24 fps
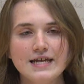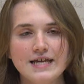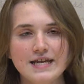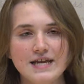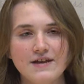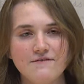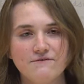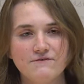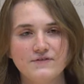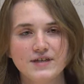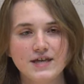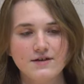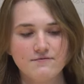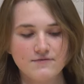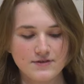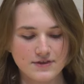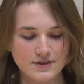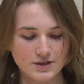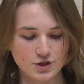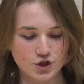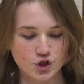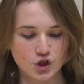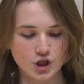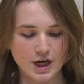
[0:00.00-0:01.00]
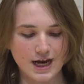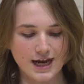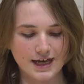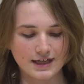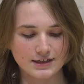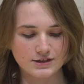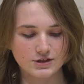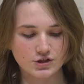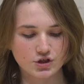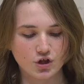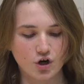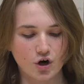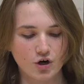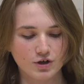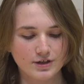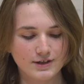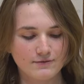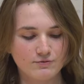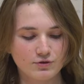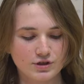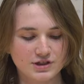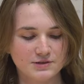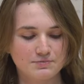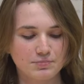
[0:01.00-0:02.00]
If given the chance,
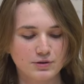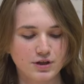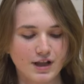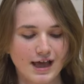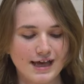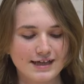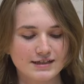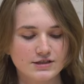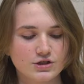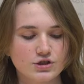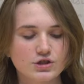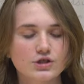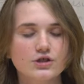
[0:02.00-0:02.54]
carnivorous plants